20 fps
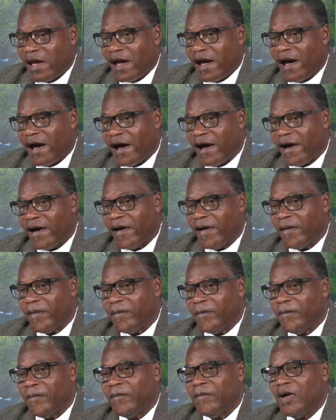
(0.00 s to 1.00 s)

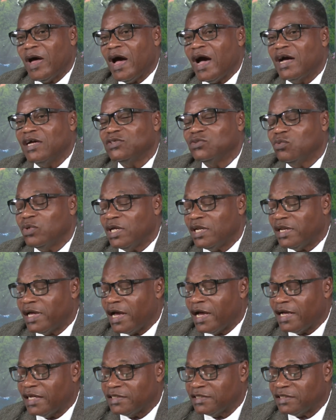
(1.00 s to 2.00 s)
as well
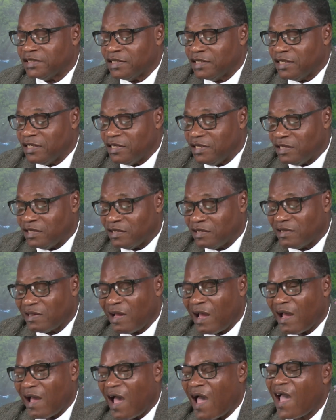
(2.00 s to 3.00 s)
as the
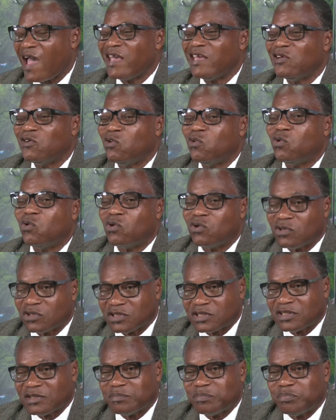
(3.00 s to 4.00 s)
high
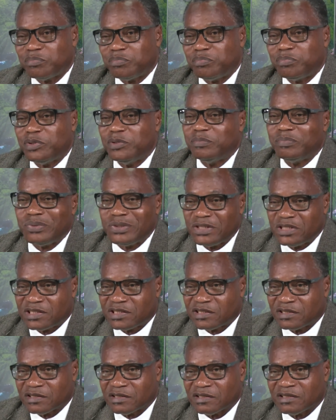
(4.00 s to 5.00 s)
cost per
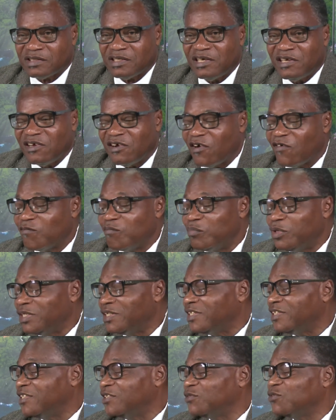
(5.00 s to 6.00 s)
person of
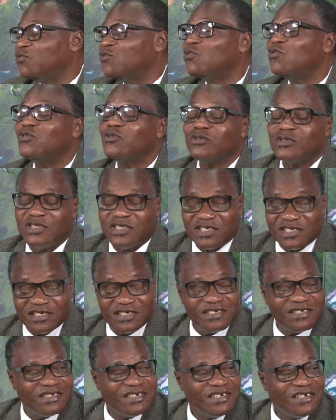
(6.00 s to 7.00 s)
building roads.
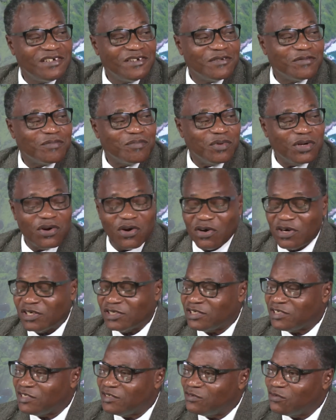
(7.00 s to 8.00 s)

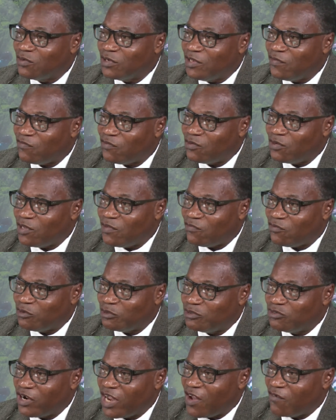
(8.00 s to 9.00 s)
Because if you
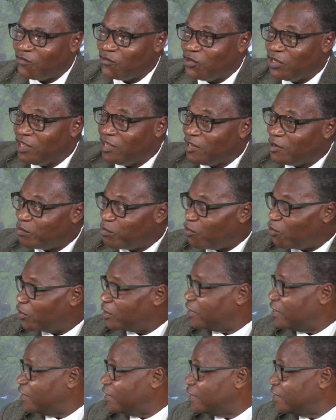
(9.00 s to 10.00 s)
drive to the airport
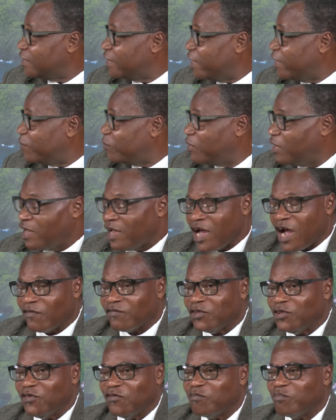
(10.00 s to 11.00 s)
anytime,
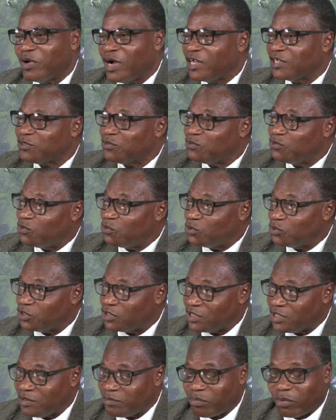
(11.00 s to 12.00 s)
after you've passed the roads,
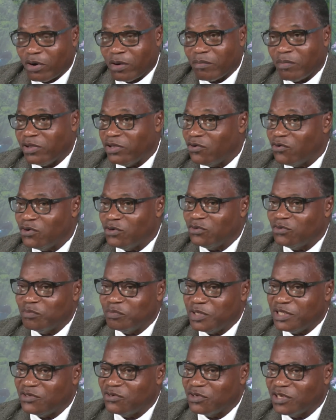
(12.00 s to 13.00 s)
you're probably going to
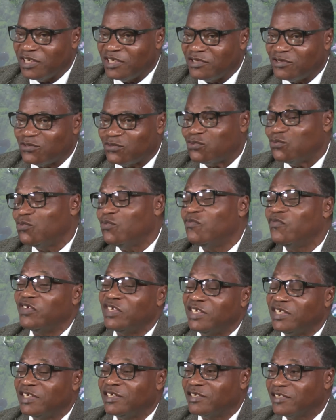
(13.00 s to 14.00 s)
meet only 2
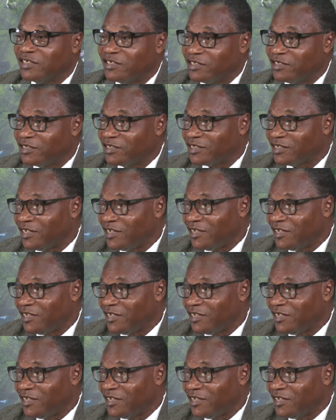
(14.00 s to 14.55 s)
vehicles